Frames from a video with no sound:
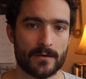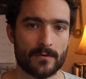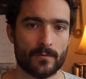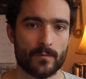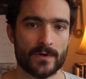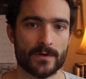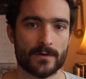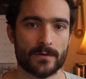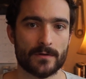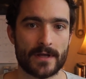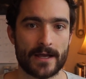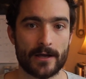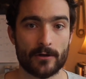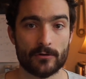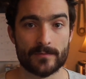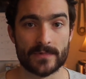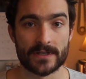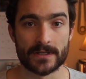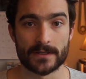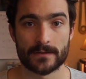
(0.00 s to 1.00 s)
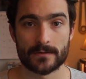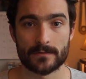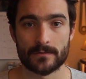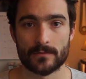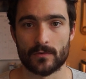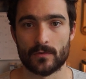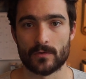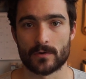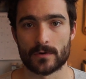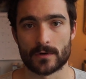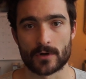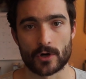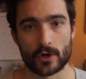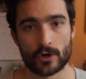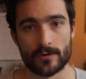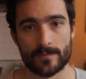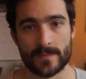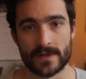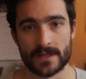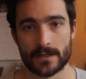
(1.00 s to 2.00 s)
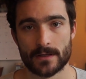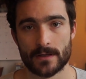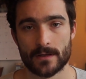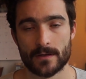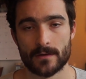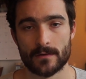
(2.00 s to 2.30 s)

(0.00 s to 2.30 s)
will help me or hurt me,